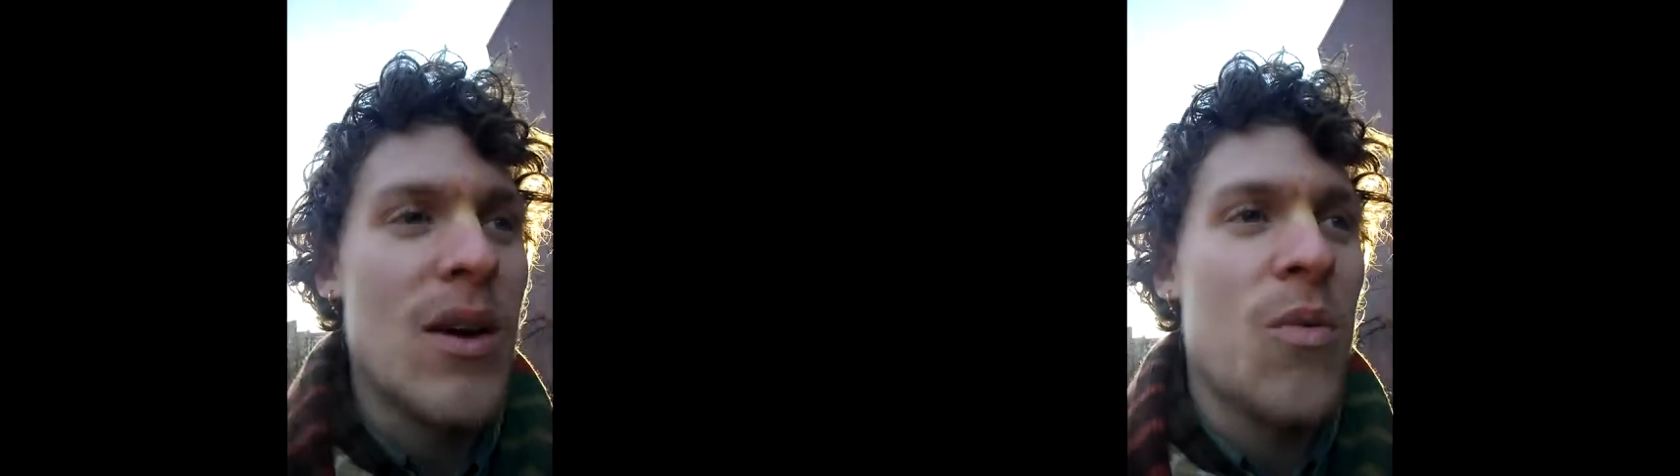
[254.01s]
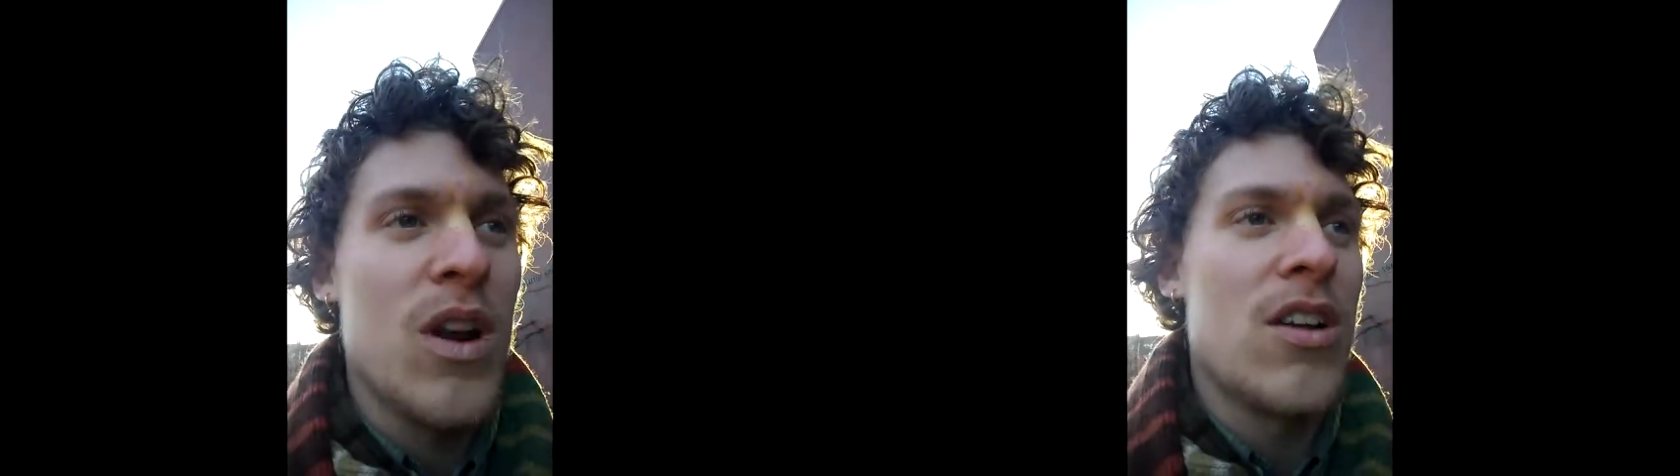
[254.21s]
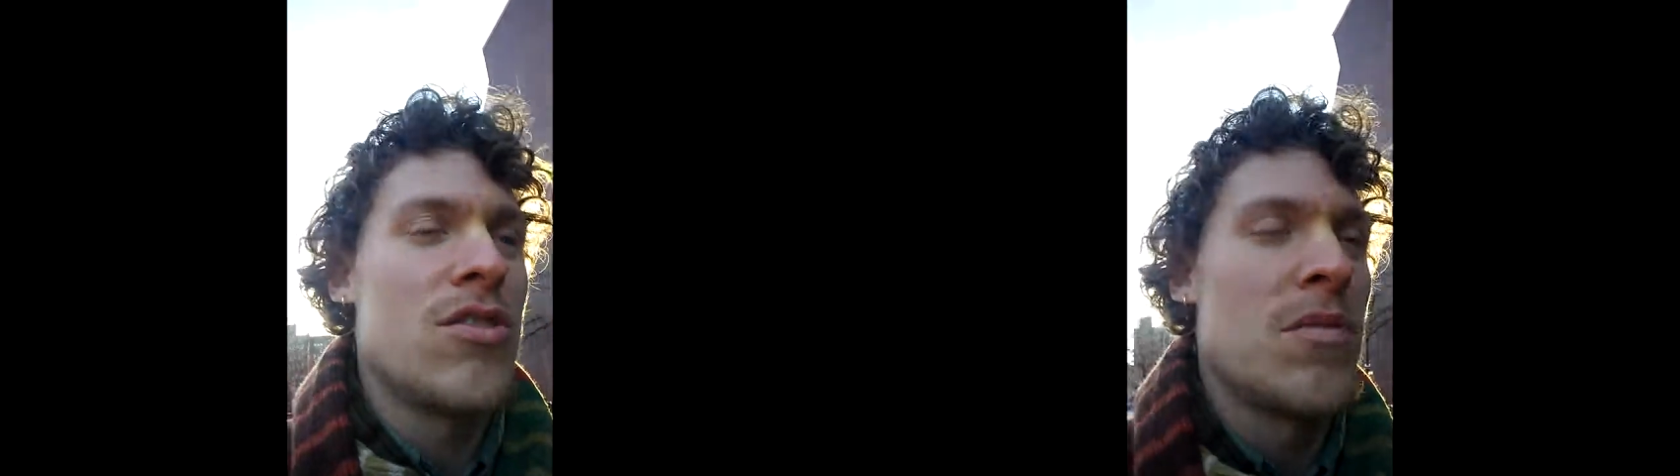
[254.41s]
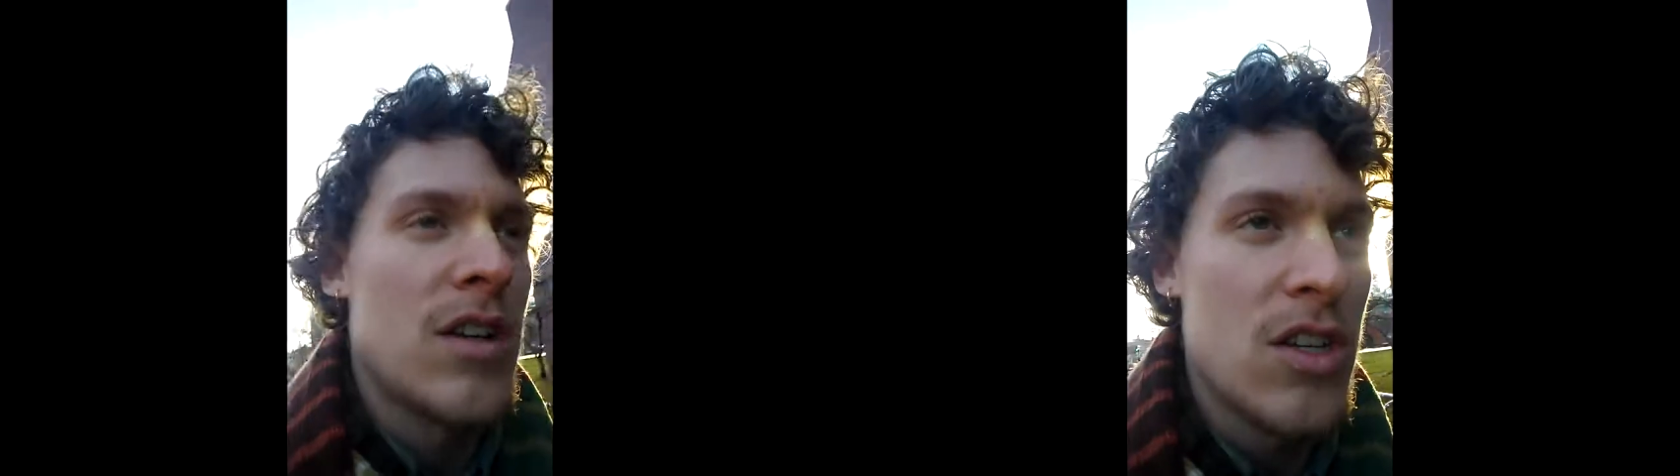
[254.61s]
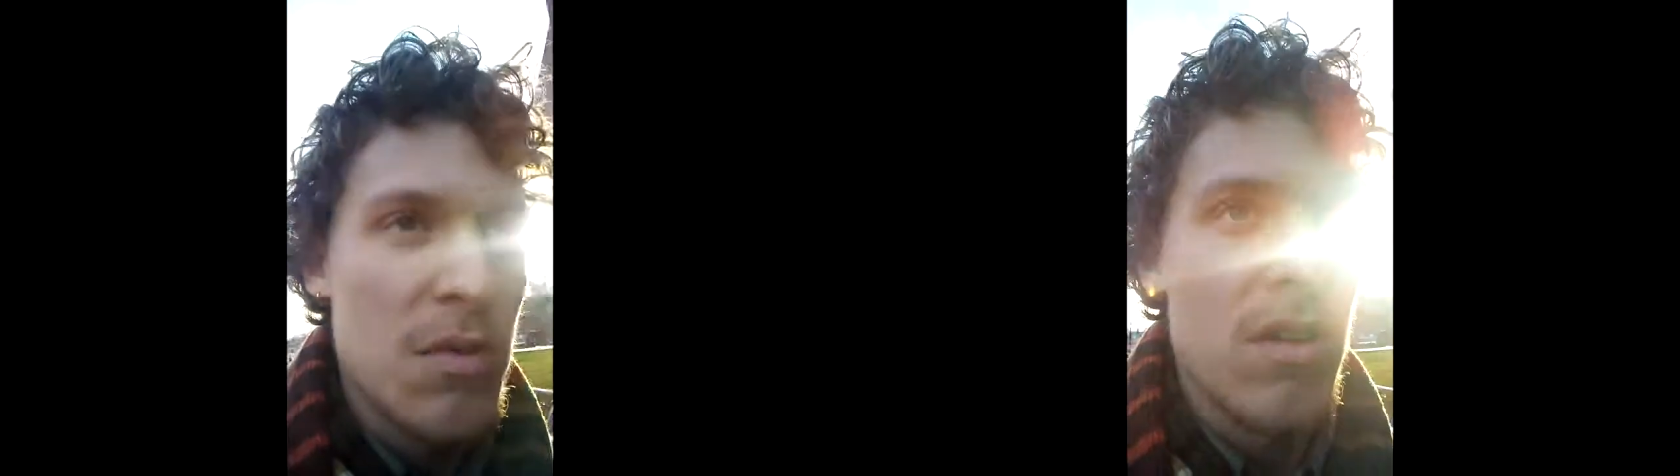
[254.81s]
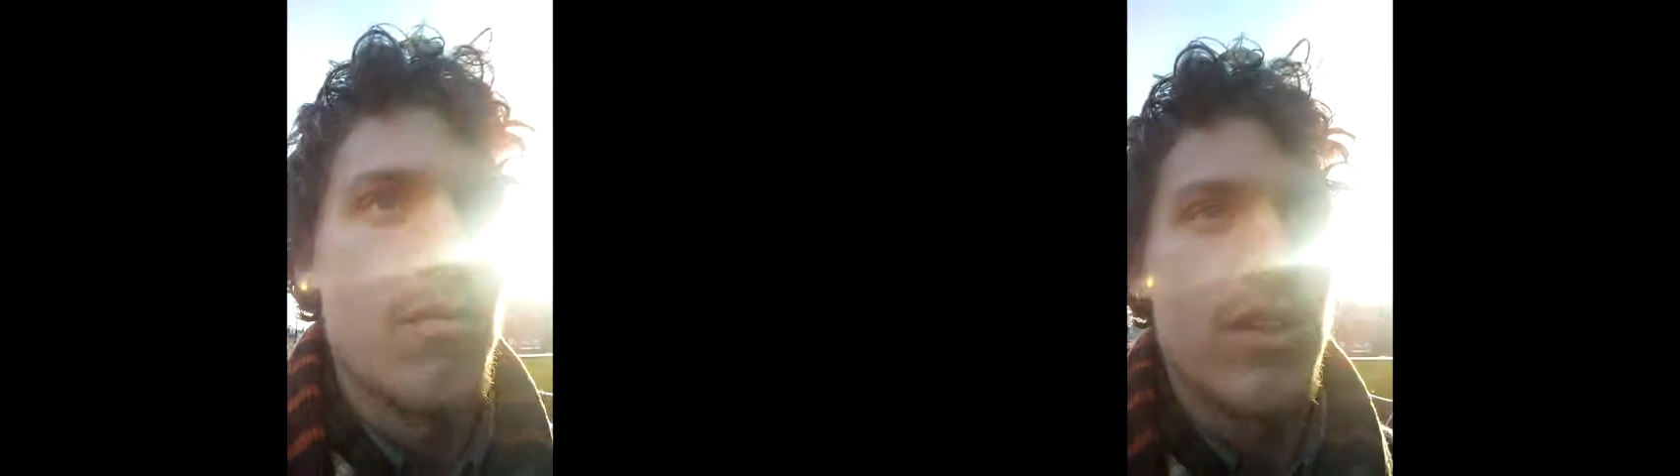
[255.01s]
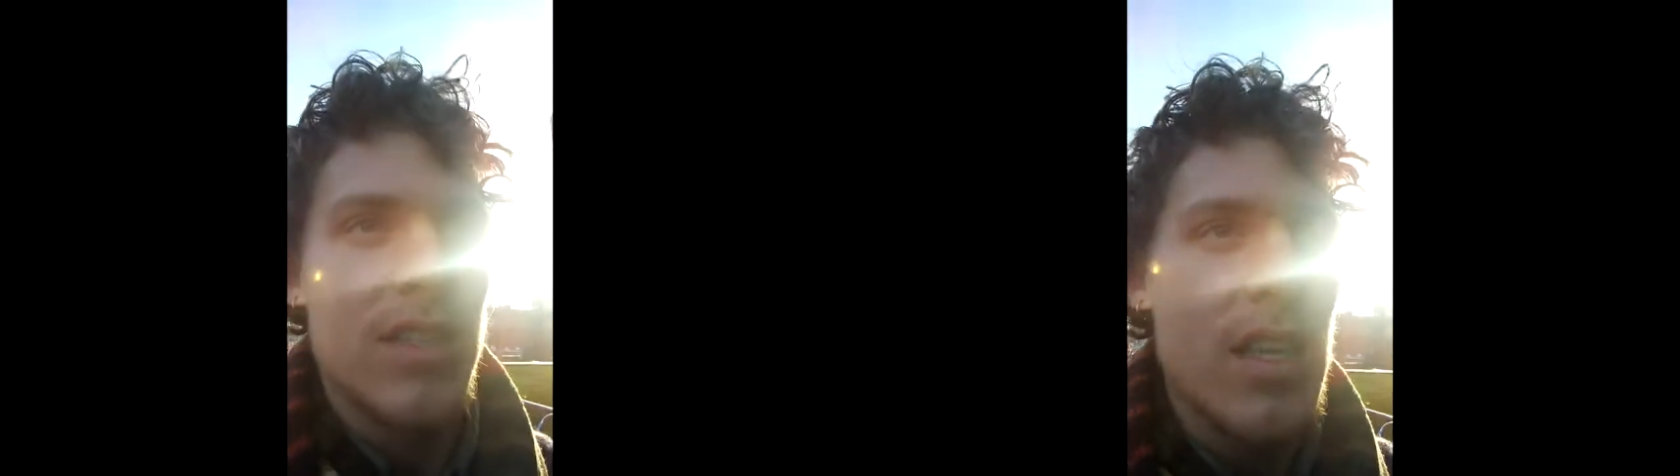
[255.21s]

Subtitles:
that we're not distributing the books,